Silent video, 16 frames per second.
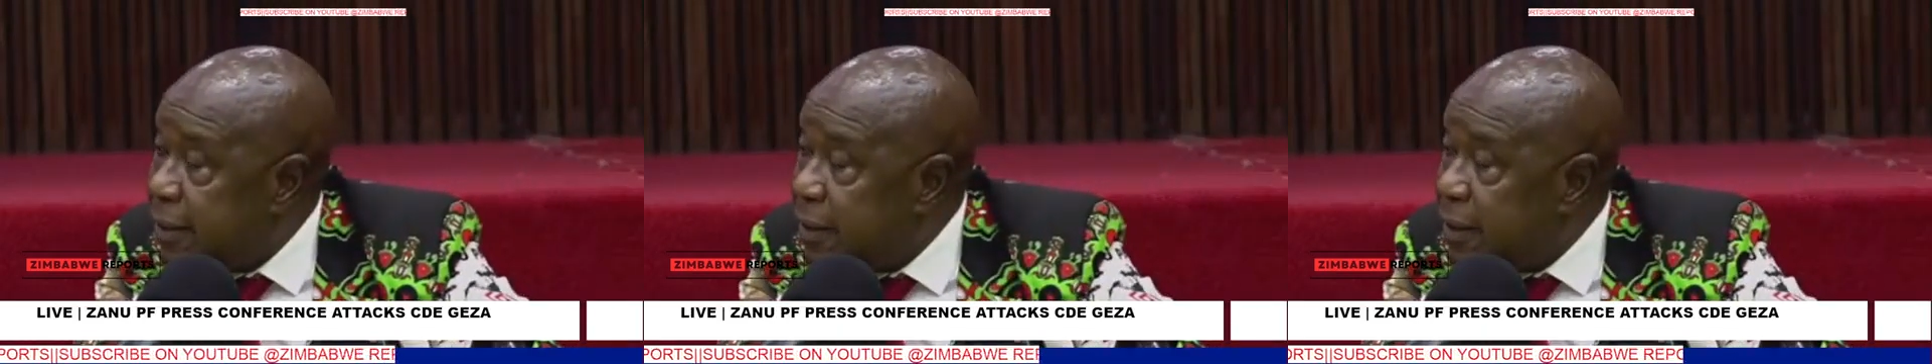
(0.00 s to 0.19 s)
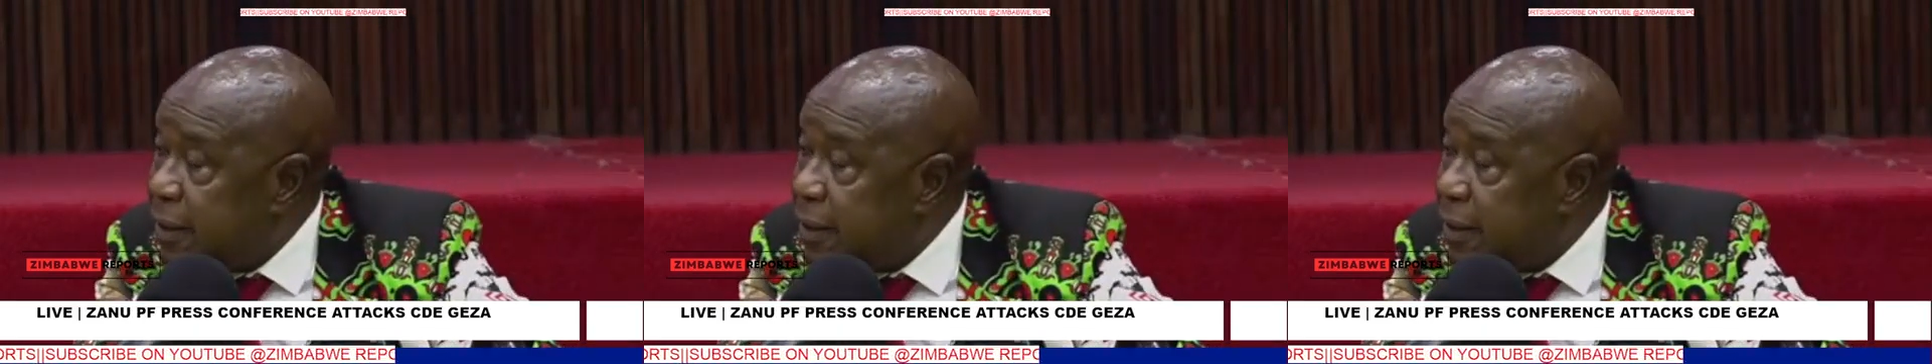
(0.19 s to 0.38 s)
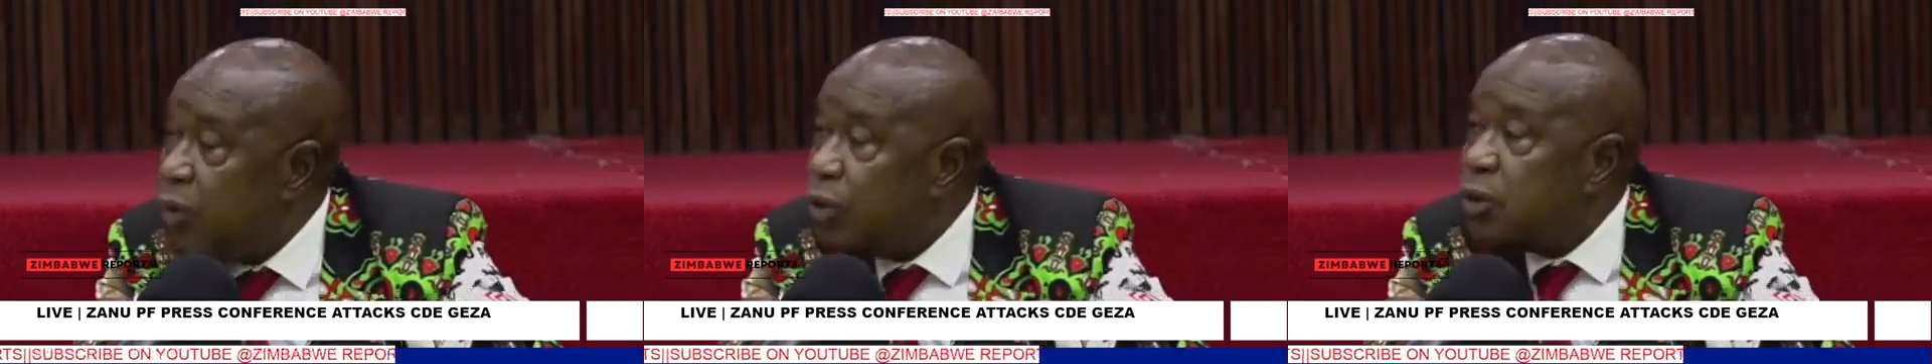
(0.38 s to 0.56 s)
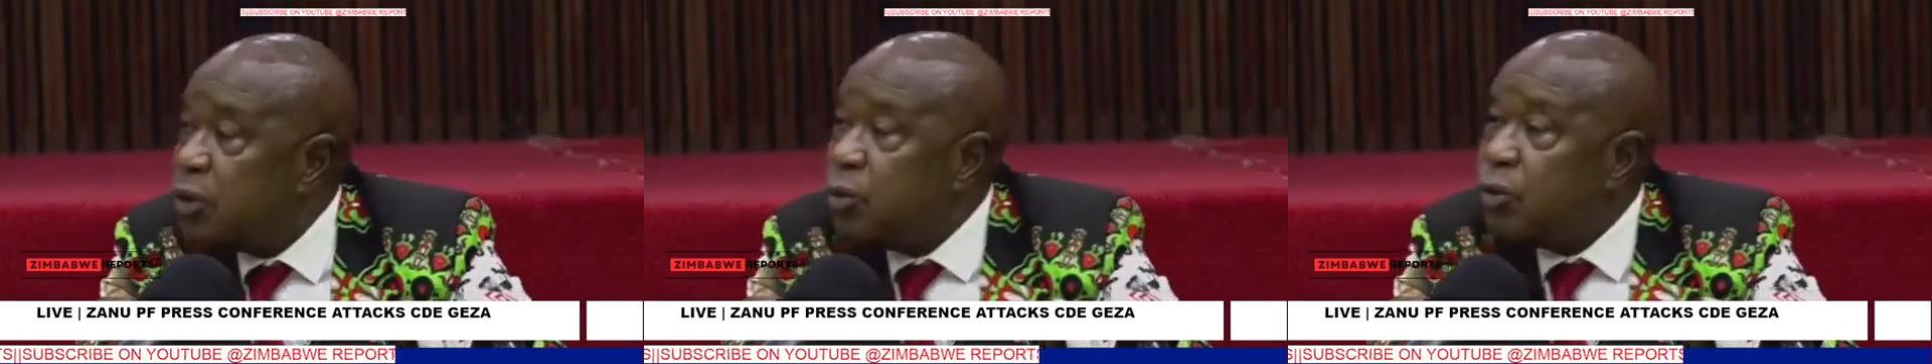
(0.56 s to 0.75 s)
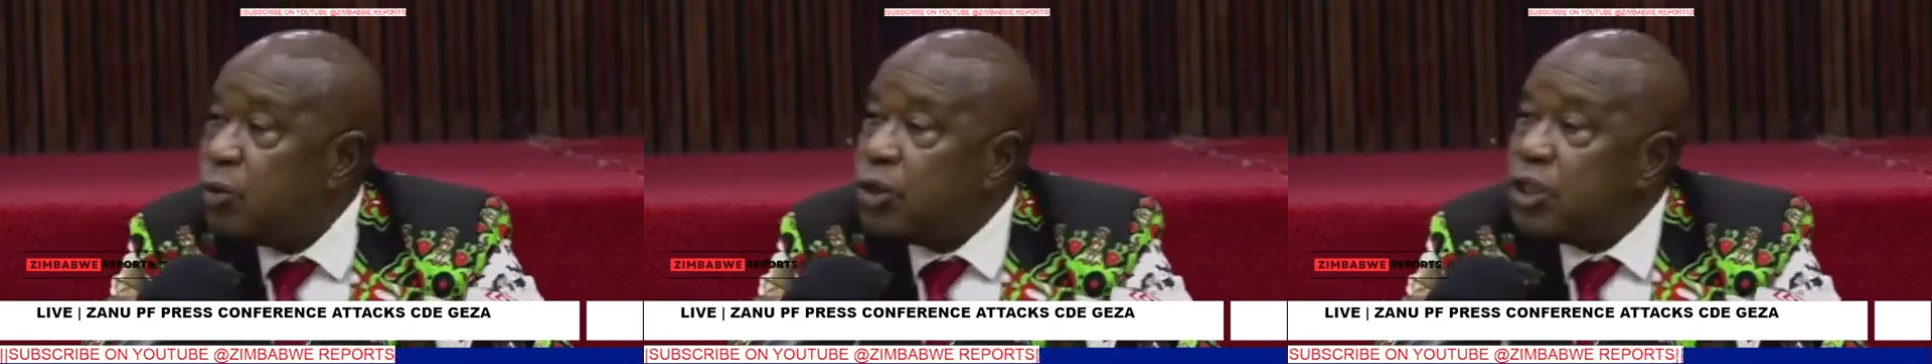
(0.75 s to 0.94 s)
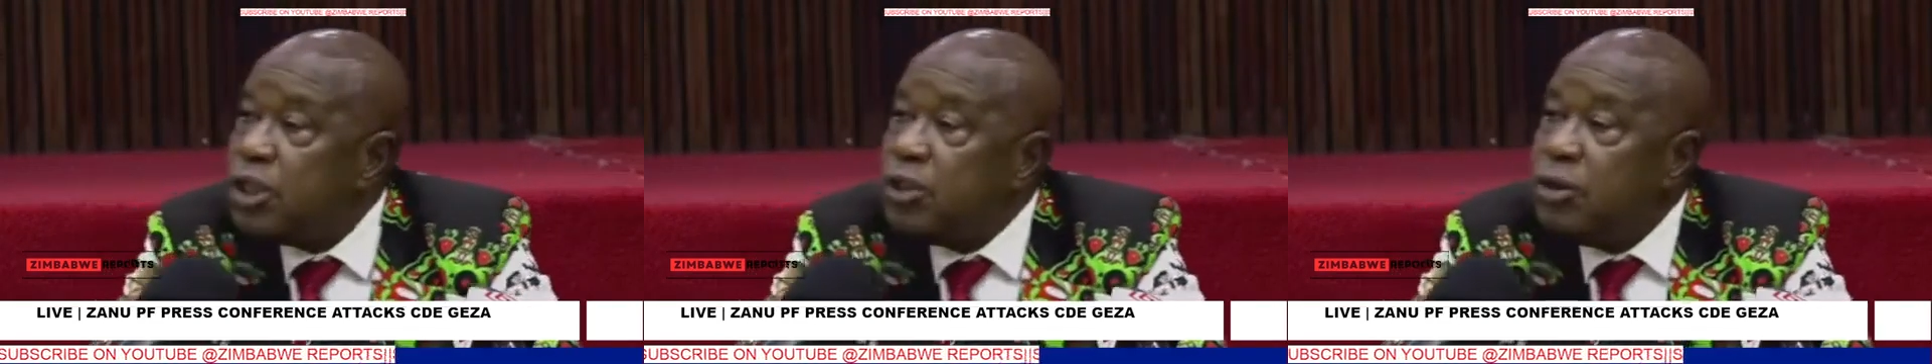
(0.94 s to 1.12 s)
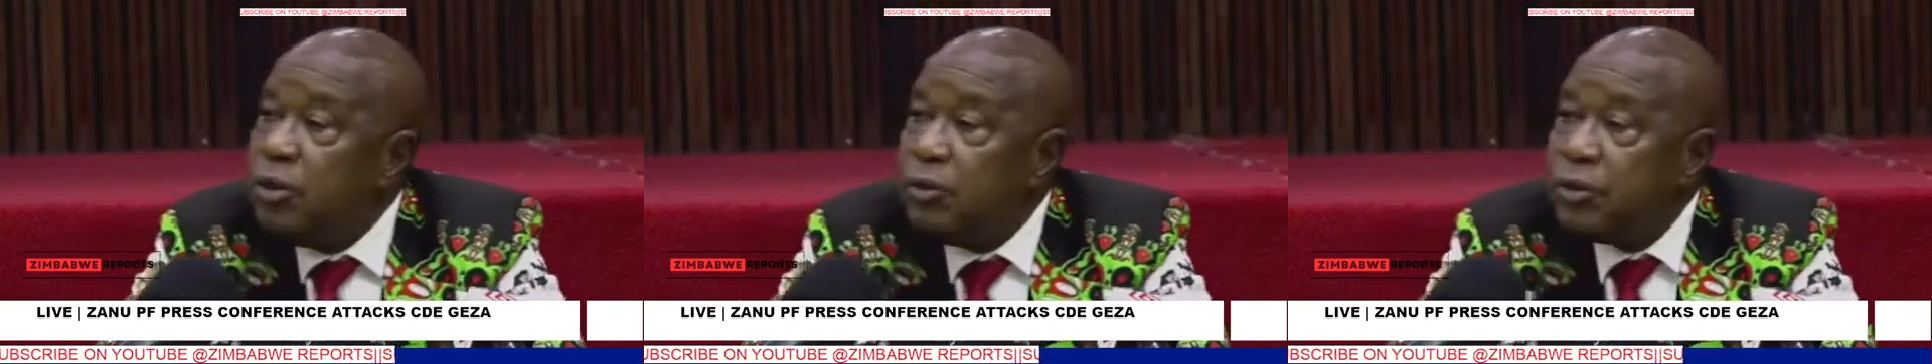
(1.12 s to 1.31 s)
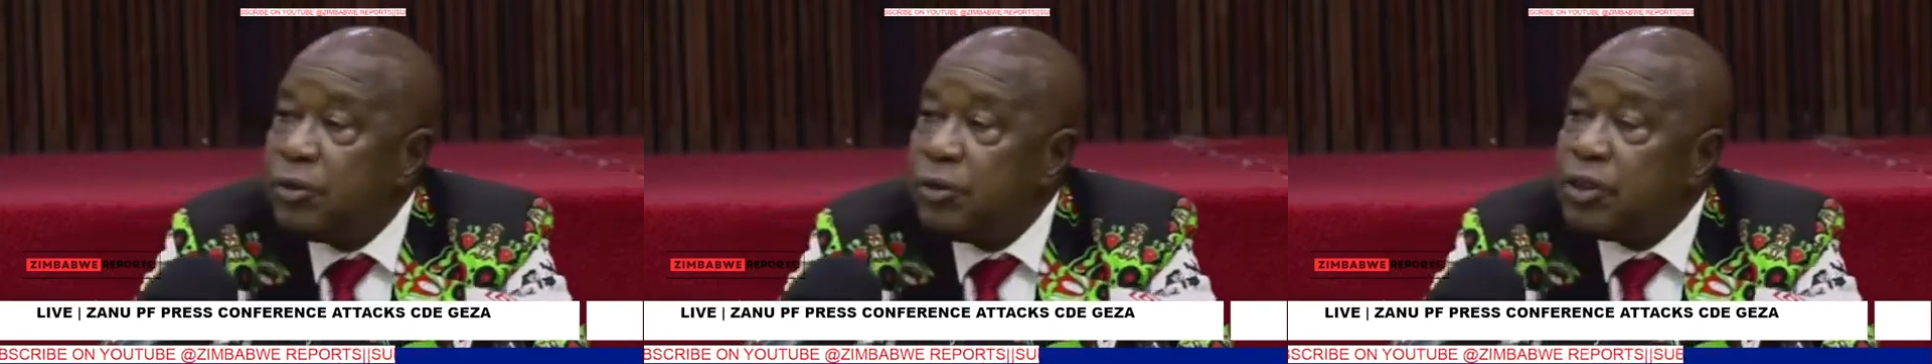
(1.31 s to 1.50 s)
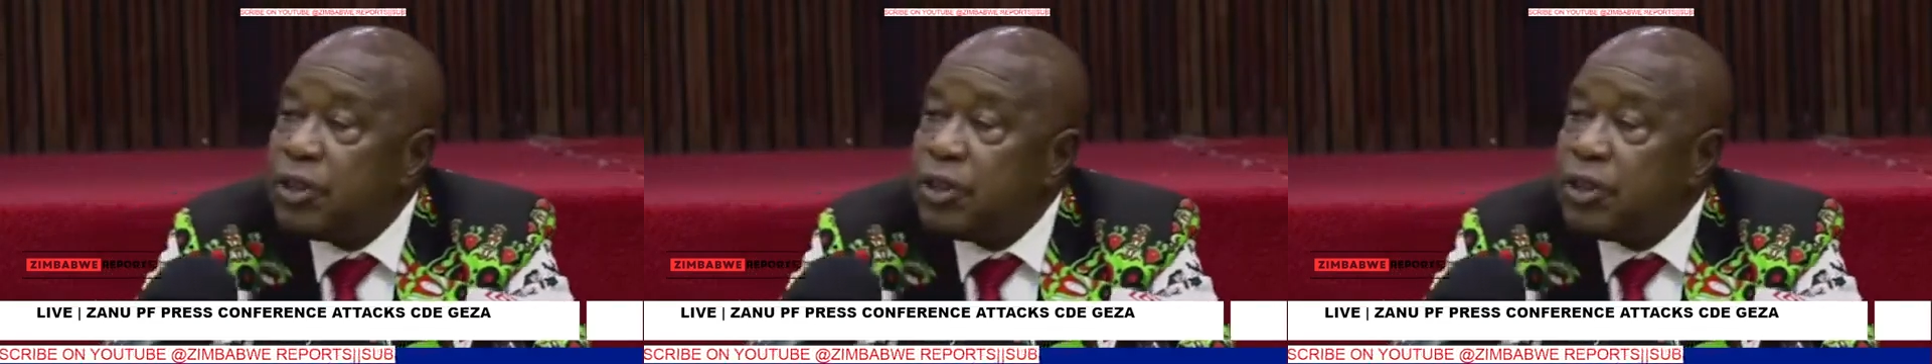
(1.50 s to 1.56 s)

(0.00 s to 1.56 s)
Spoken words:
You can continue with your